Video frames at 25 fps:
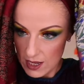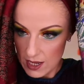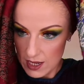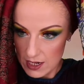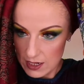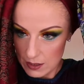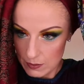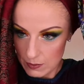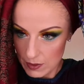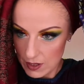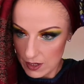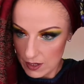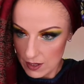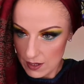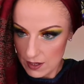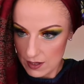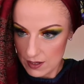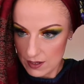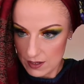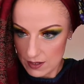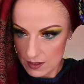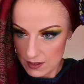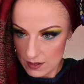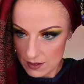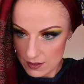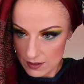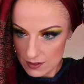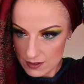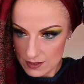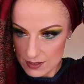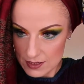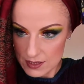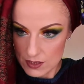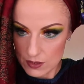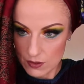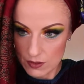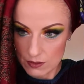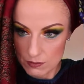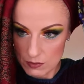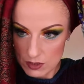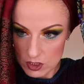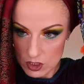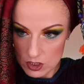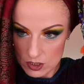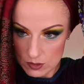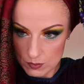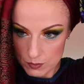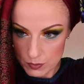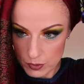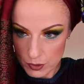anyway, so let me
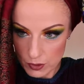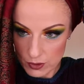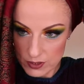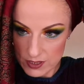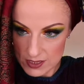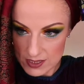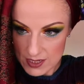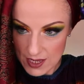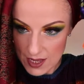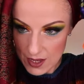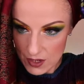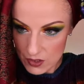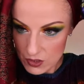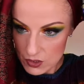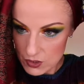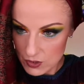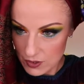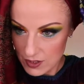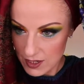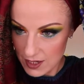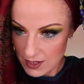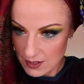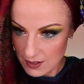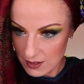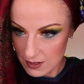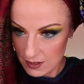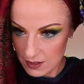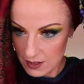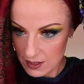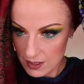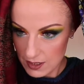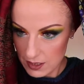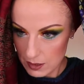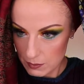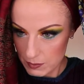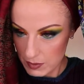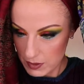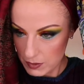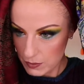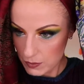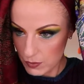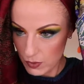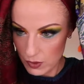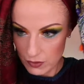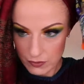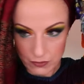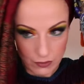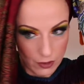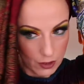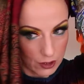just pull this out to get a little bit
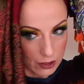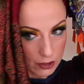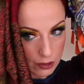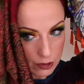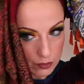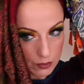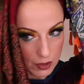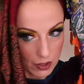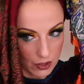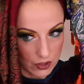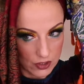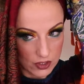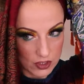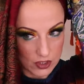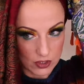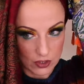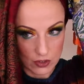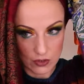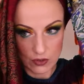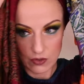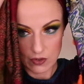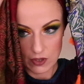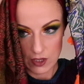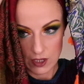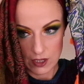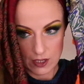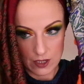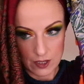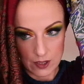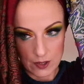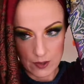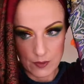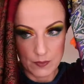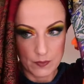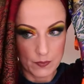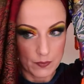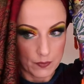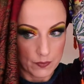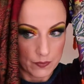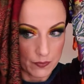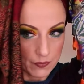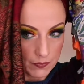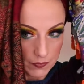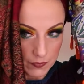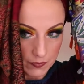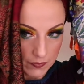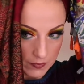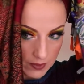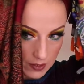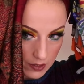more volume also
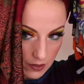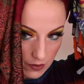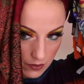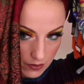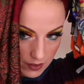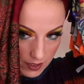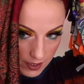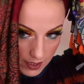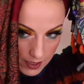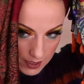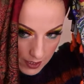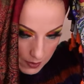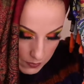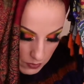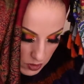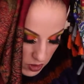okay and